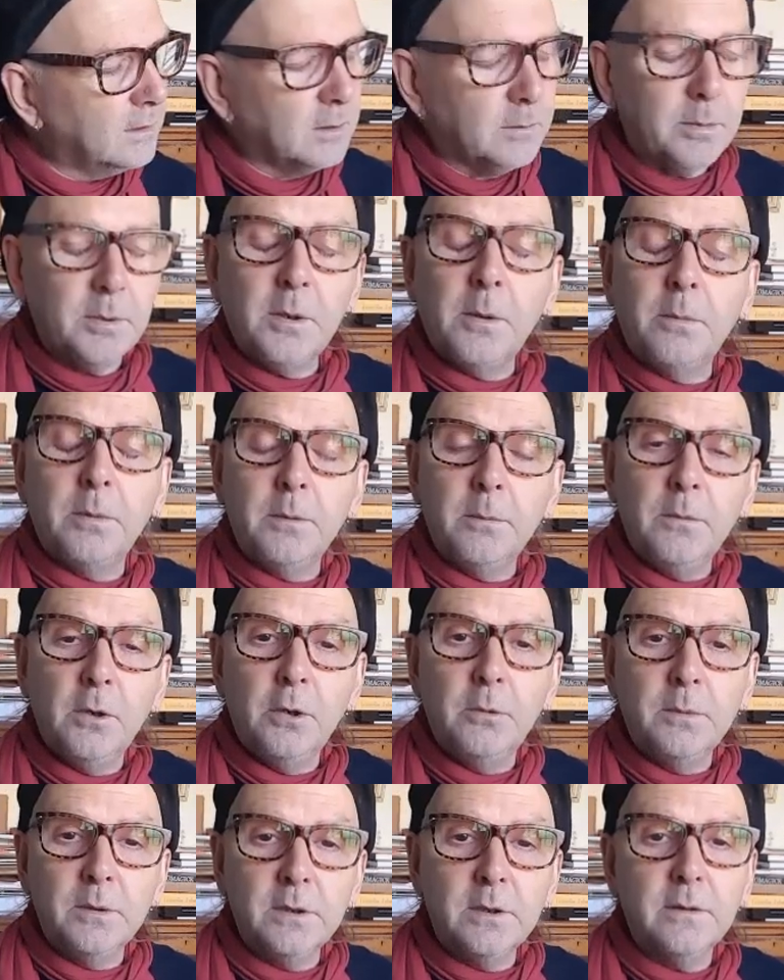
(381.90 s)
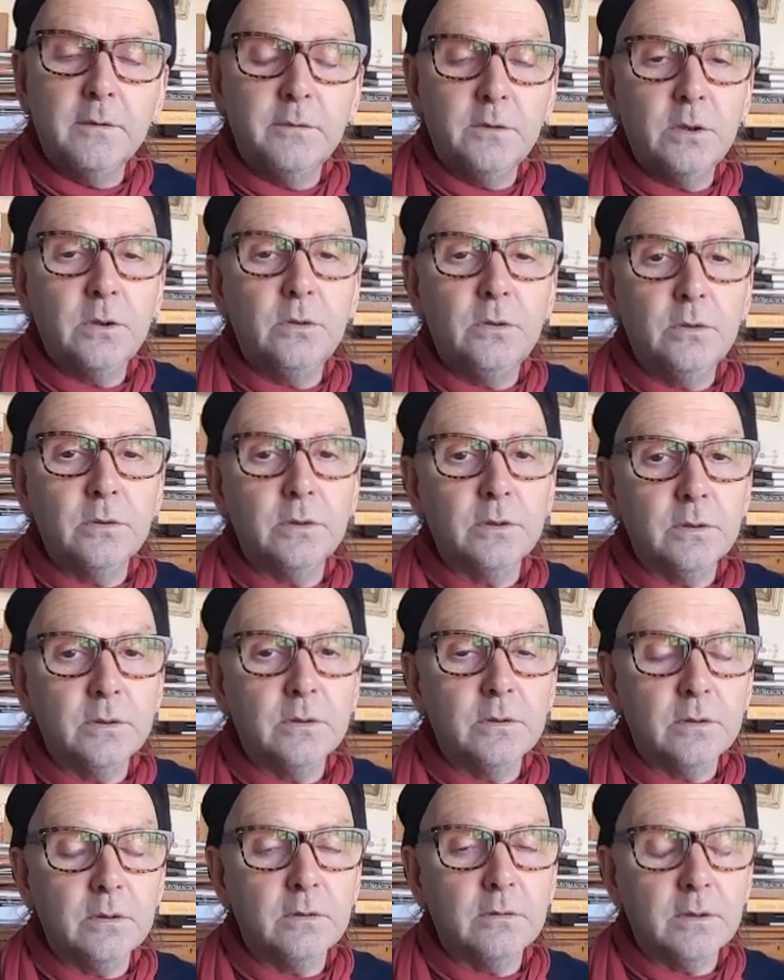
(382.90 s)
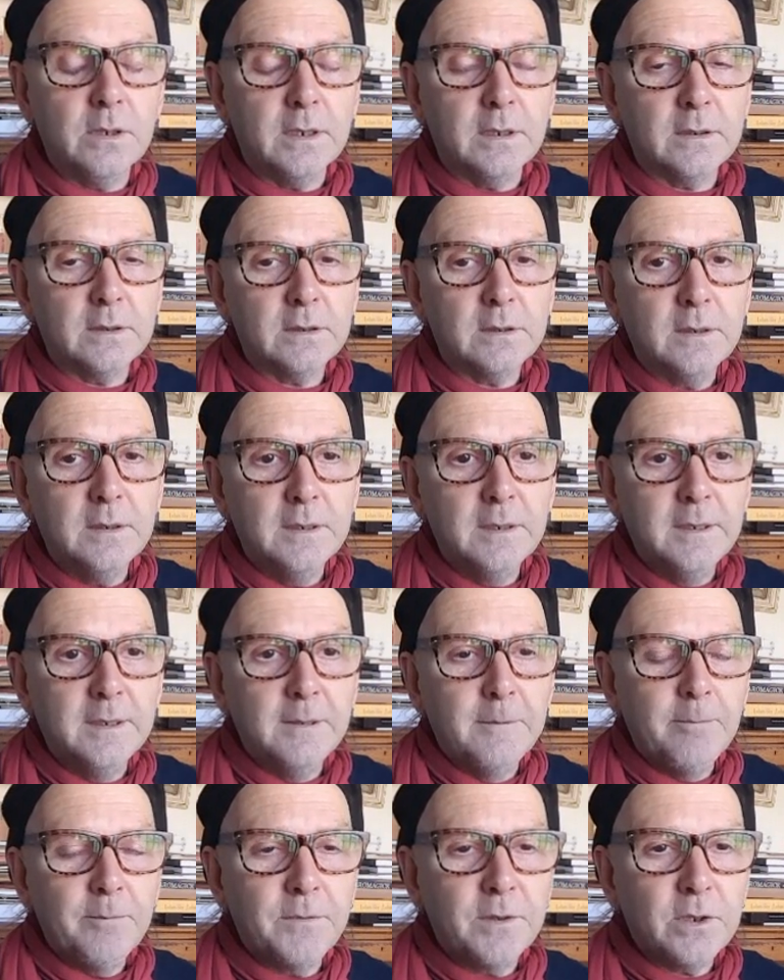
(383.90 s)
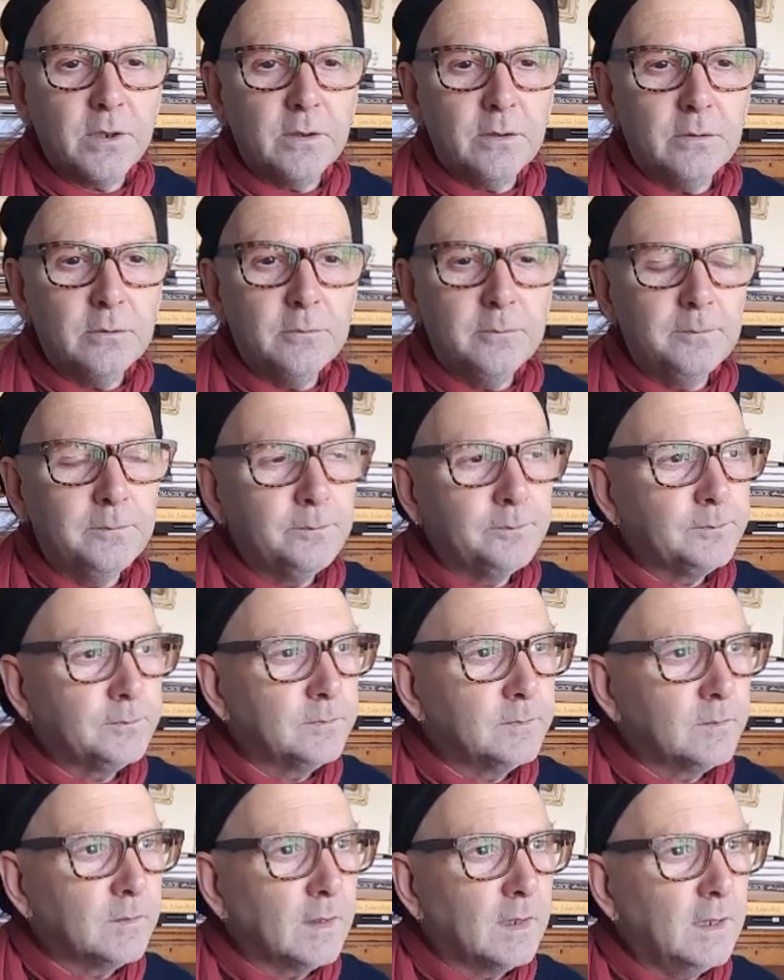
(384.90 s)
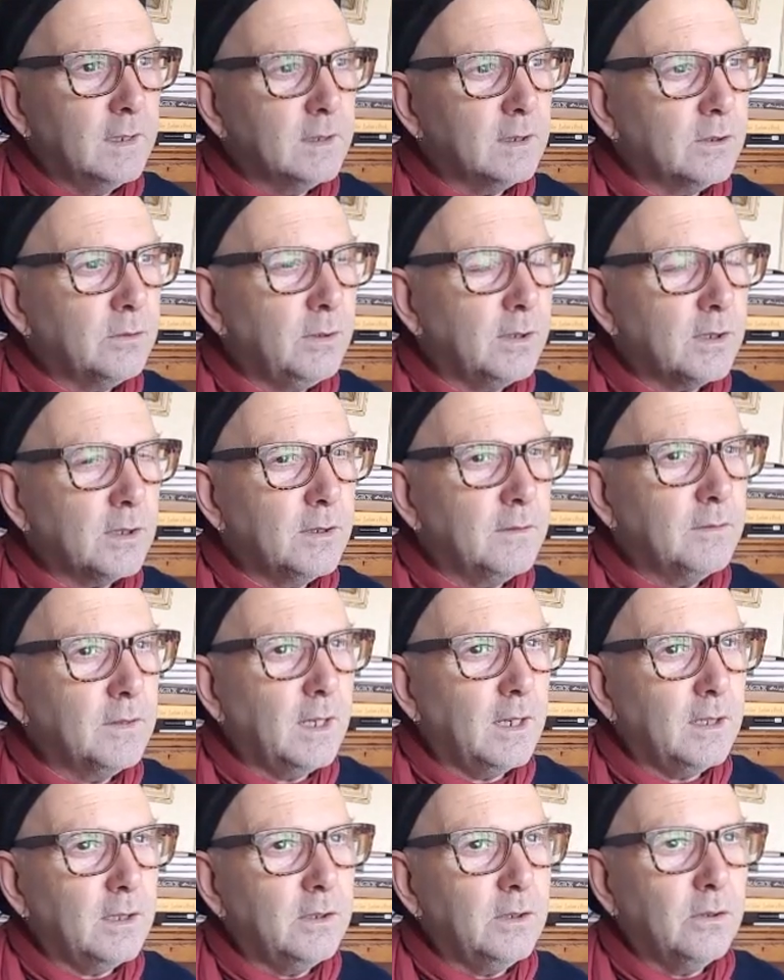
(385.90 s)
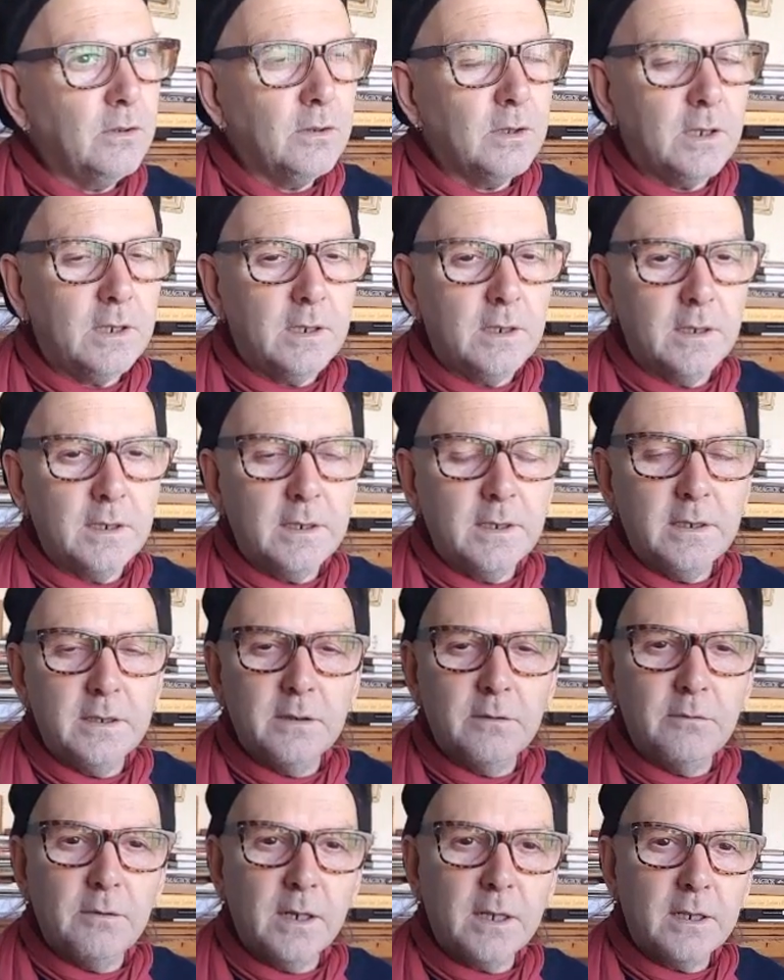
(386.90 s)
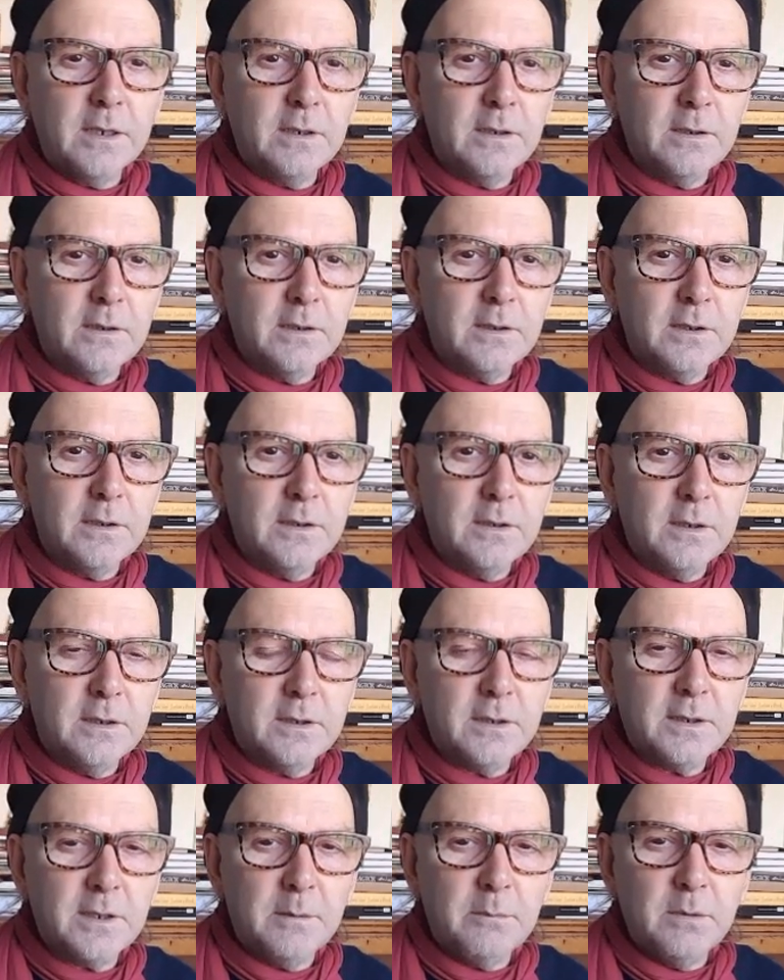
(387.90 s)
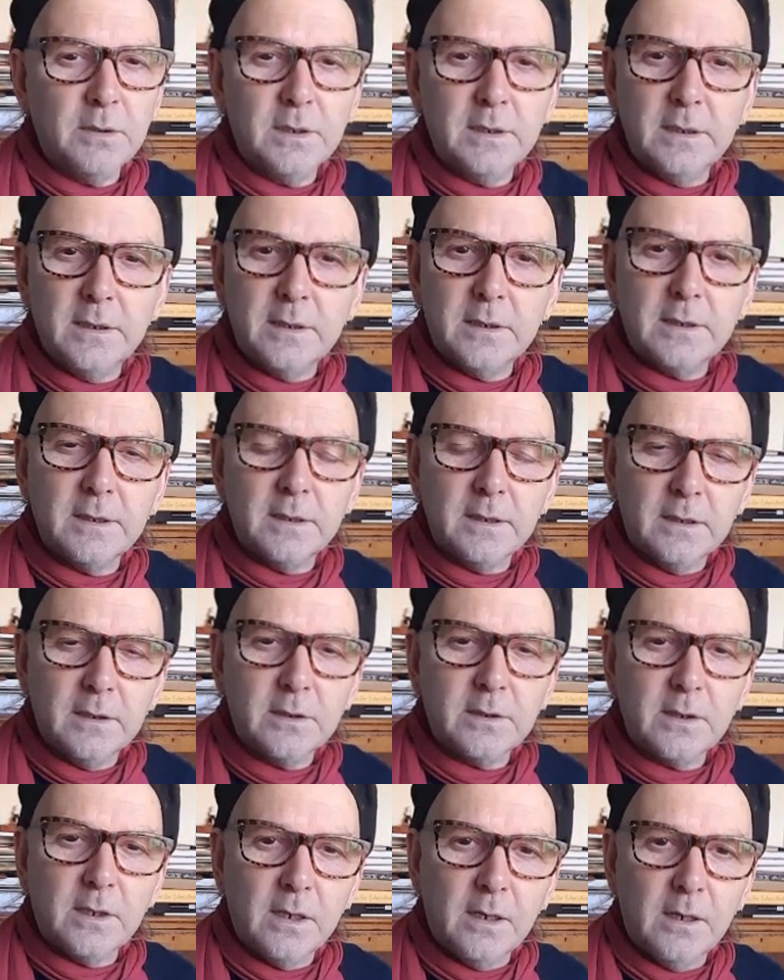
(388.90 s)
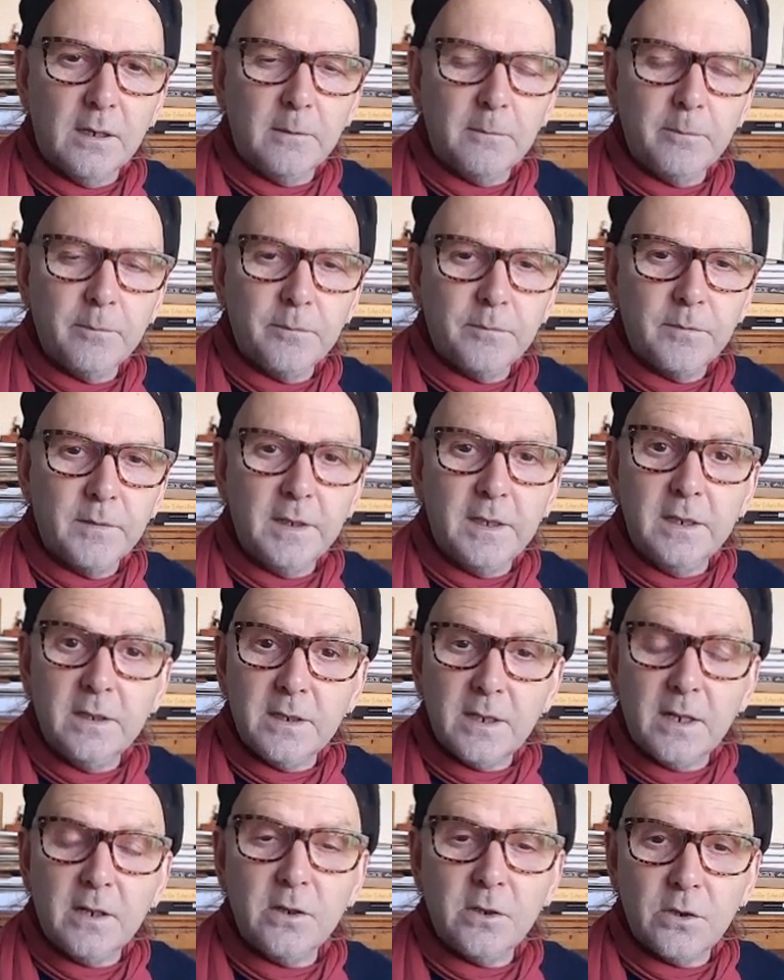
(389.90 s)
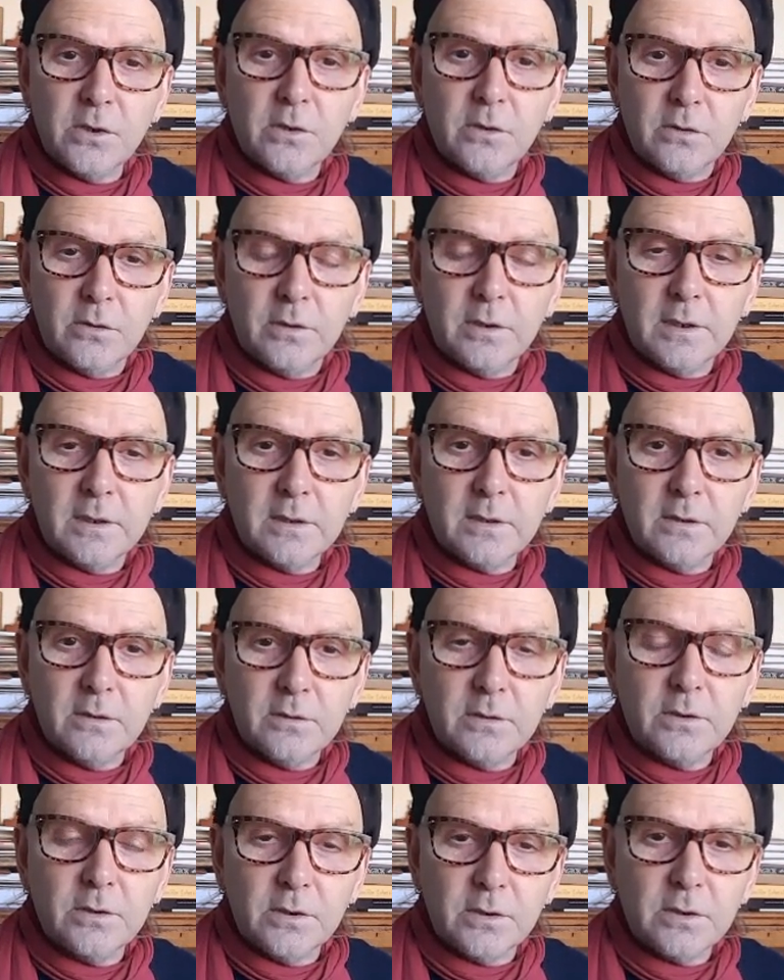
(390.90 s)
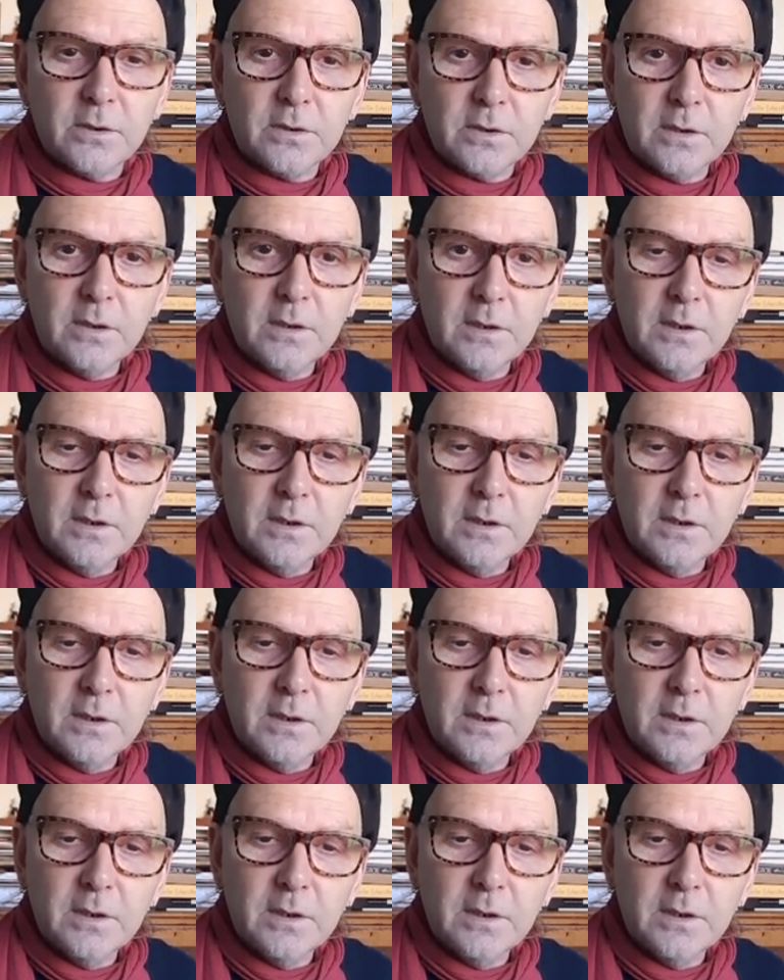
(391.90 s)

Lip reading: appropriate moment of dawn and all the rest. So it's a question of getting your eye in and recognizing that some of these things are intentional. It's not just